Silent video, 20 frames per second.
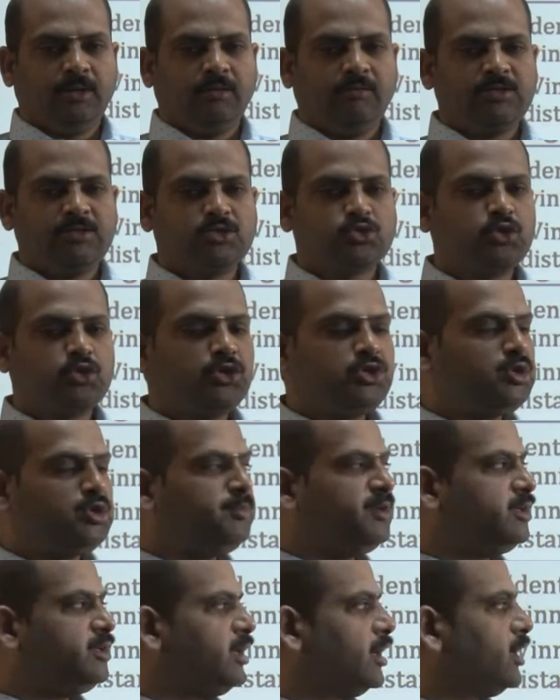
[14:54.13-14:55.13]
which is going to
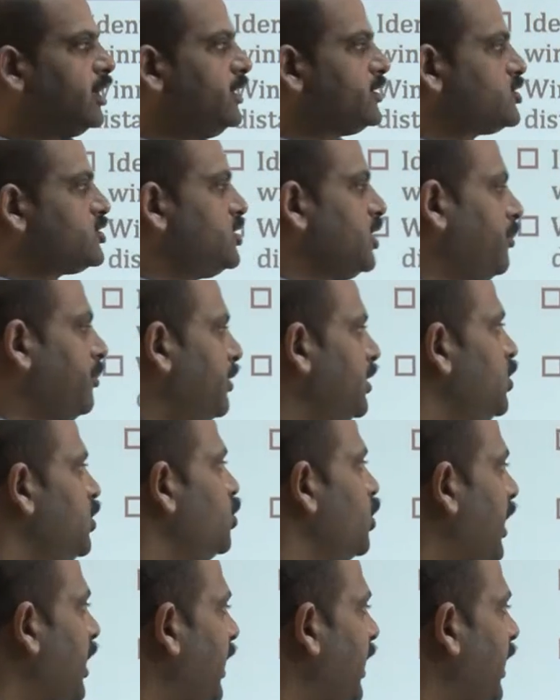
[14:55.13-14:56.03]
be taken as w